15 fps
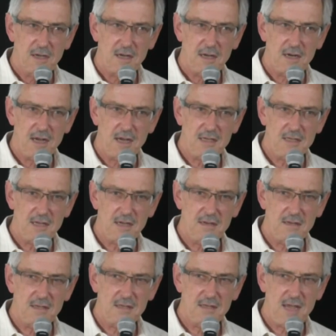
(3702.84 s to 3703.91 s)
And I
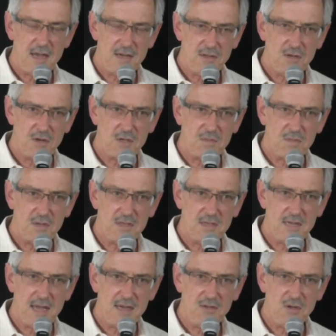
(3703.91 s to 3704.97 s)
said, "Santos, but
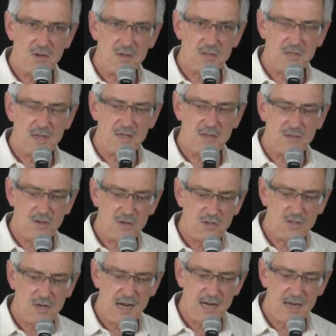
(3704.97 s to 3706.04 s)
Santos is an
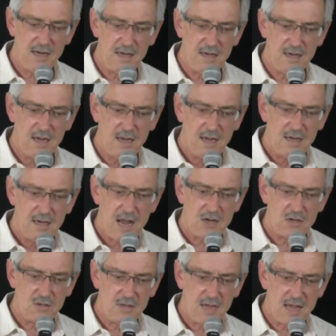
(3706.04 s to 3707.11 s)
Australian
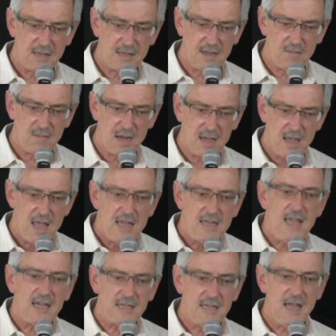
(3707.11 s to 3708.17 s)
natural gas company."
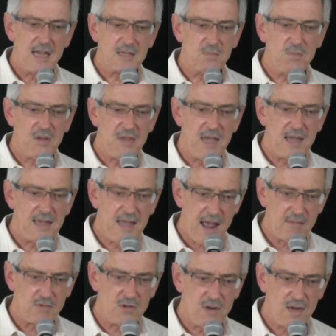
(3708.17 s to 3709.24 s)
"Yes, yes, but they're
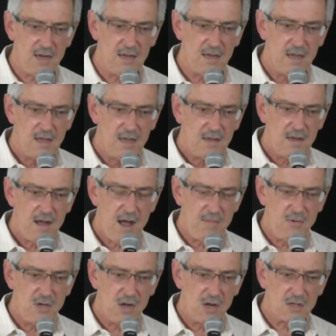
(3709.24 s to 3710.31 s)
capturing
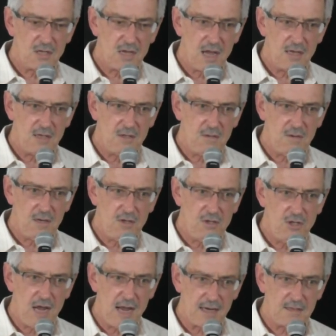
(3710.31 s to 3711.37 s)
carbon dioxide to
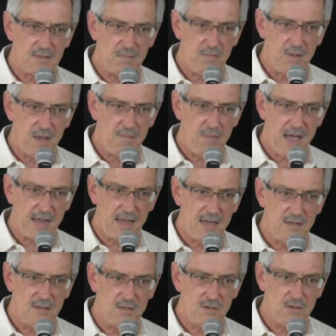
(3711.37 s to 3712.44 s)
inject back
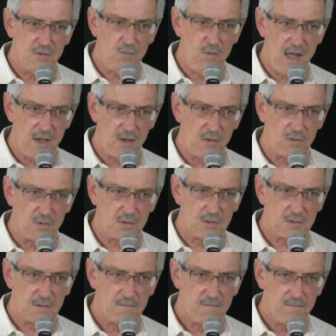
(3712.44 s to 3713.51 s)
into the
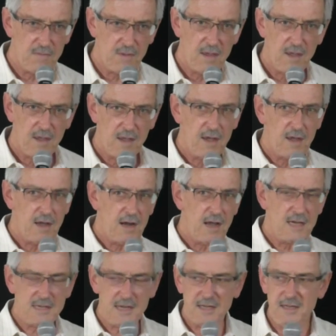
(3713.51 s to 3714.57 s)
wells." And I
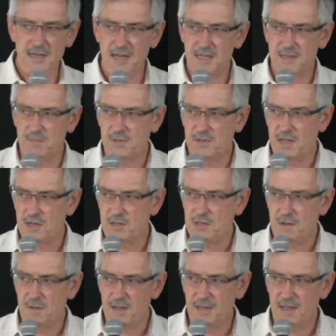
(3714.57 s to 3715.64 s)
said, "Yes, but they're
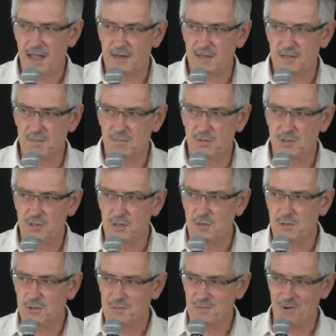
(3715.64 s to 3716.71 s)
doing that to
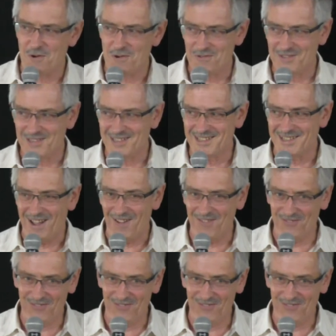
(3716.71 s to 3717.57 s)
produce more of the stuff."